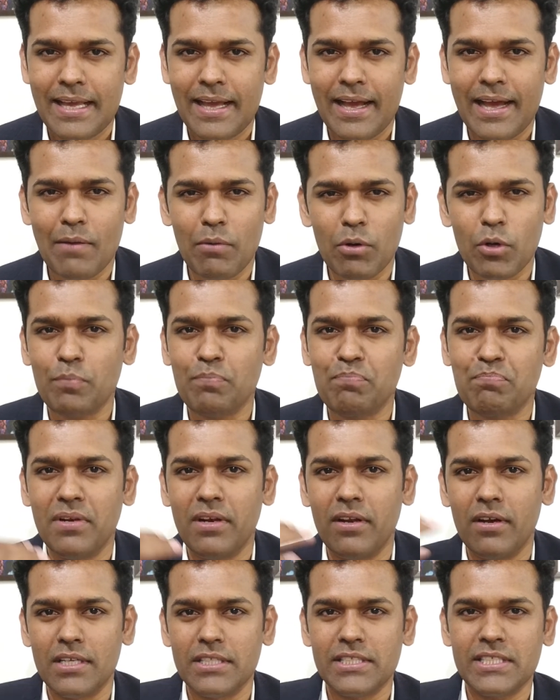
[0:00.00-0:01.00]
I want to
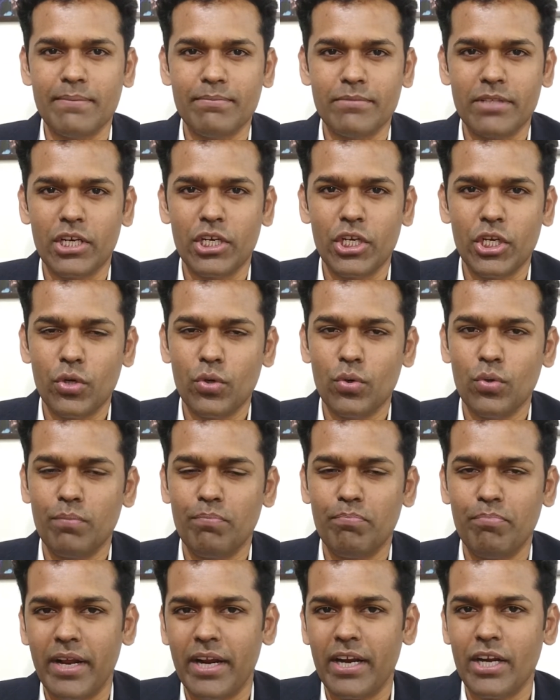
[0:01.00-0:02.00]
learn something new,
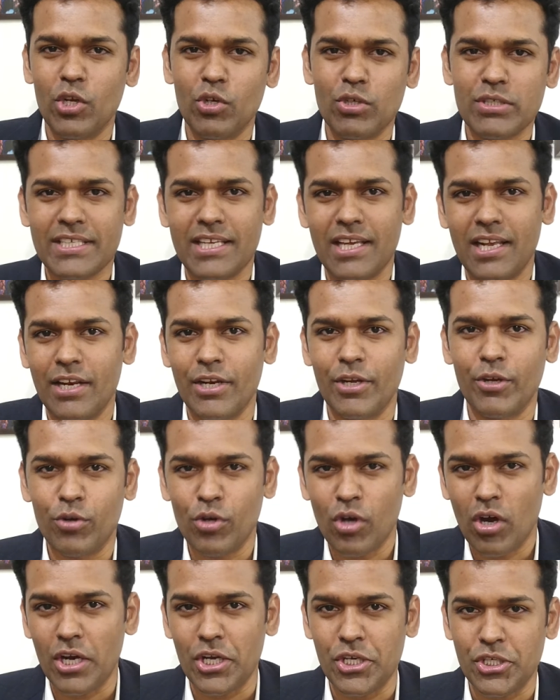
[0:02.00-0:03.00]
bring new skill, new
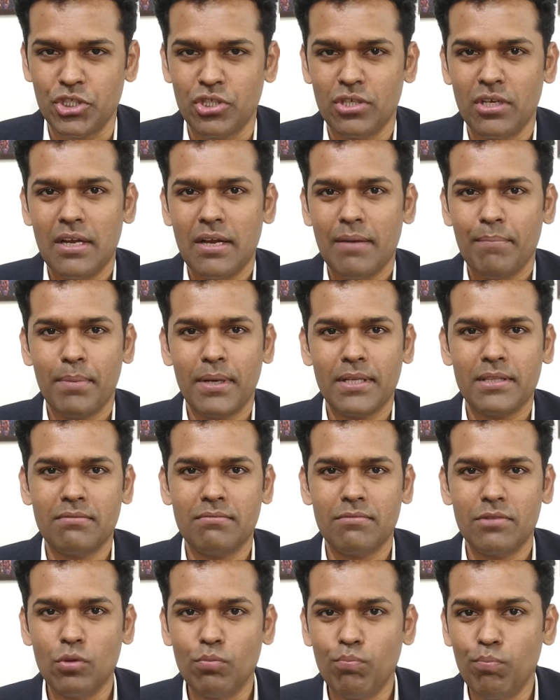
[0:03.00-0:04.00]
knowledge, but
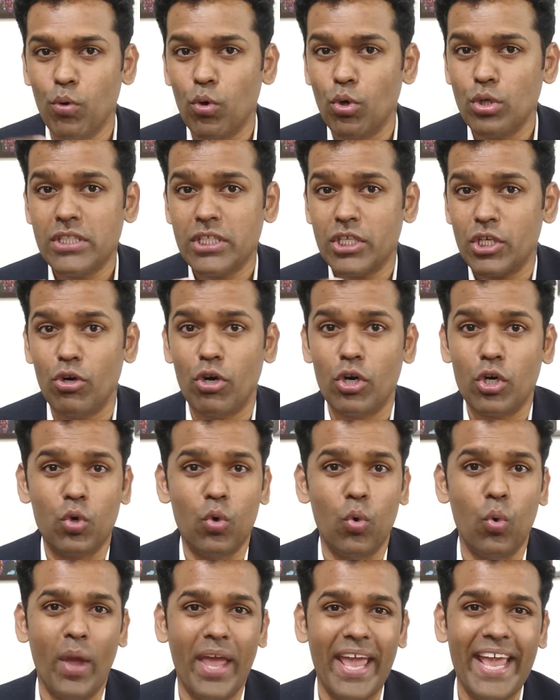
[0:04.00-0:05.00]
both cannot
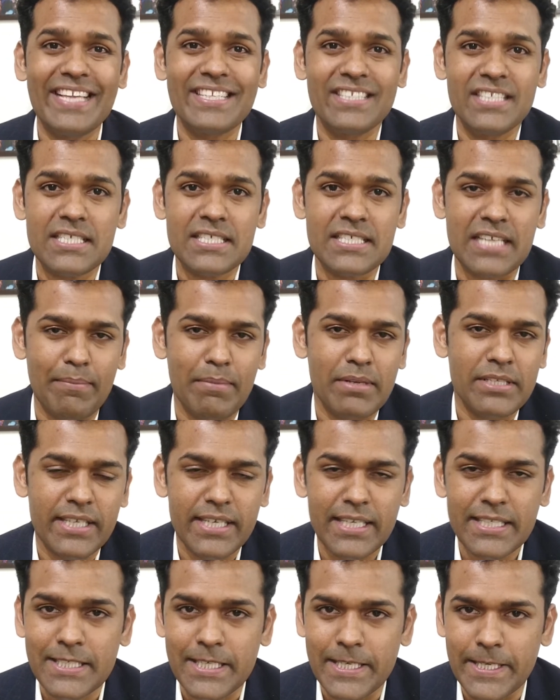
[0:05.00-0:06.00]
coexist
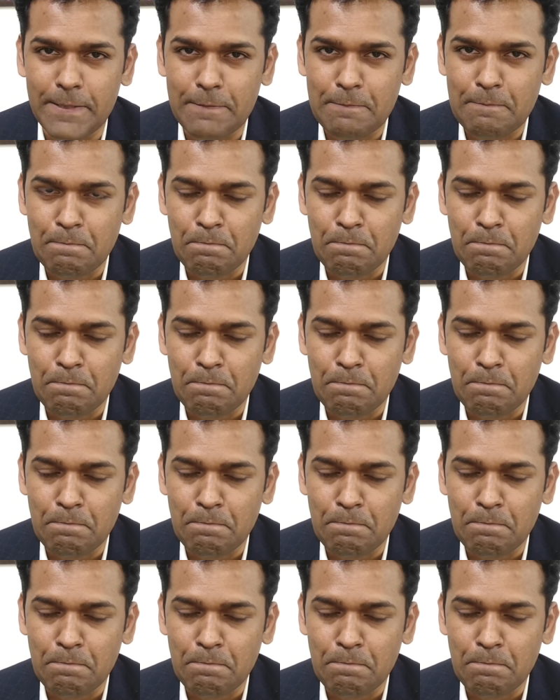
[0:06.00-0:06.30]
simultaneously.